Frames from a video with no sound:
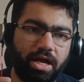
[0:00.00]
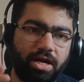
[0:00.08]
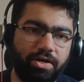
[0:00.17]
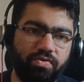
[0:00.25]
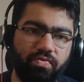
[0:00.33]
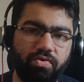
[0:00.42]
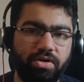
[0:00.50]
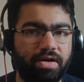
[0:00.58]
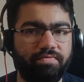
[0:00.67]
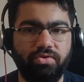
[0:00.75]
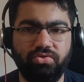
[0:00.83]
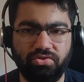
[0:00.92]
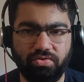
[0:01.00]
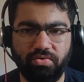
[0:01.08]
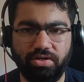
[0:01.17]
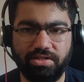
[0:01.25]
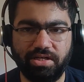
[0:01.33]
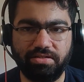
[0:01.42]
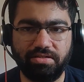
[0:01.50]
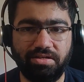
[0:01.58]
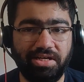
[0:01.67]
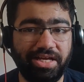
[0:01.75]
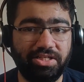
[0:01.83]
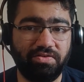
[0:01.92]
and you would have to store it as a
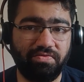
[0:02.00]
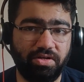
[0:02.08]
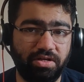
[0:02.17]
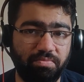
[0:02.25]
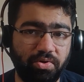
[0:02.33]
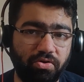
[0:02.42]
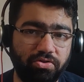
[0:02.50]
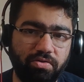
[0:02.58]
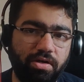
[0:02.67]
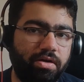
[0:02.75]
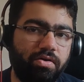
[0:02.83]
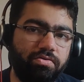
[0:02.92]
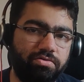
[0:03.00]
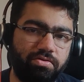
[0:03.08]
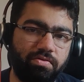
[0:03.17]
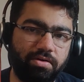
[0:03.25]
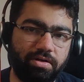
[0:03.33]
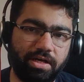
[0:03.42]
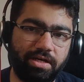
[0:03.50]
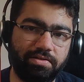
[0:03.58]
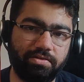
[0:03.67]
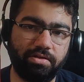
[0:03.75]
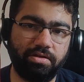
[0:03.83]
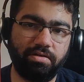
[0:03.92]
text field because you cannot store it
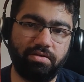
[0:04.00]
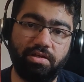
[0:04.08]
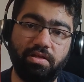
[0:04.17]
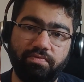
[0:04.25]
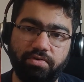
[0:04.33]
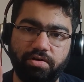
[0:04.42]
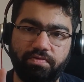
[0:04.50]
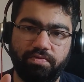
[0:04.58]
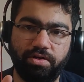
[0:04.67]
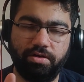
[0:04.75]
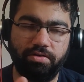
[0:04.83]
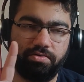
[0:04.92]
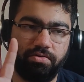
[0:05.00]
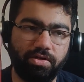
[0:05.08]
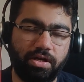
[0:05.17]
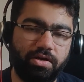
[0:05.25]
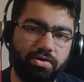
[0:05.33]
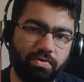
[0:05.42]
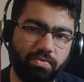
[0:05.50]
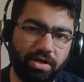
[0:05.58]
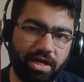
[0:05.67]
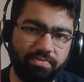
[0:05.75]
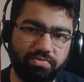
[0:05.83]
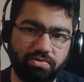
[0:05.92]
as a keyword field. So there are two
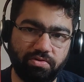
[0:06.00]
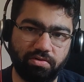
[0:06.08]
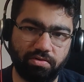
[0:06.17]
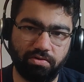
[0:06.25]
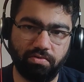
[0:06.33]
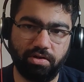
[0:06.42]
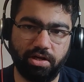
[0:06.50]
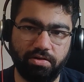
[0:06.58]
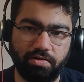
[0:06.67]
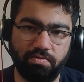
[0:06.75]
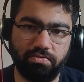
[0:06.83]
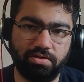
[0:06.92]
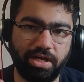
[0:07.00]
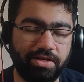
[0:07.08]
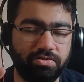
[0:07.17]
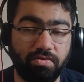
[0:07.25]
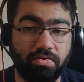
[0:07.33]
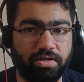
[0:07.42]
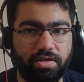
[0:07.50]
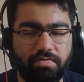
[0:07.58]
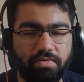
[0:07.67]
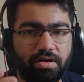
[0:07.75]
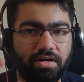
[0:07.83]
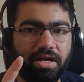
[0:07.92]
types you can use, text or
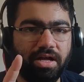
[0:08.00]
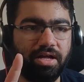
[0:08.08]
keyword.